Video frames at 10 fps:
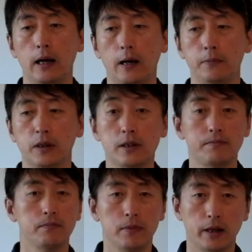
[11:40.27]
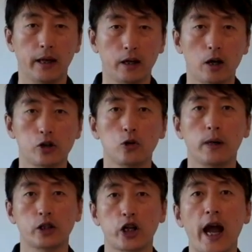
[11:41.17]
because it got so
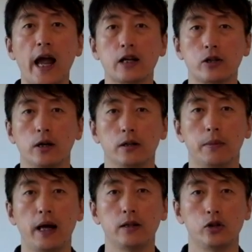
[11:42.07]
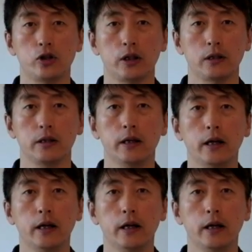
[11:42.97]
much cash on the balance sheet,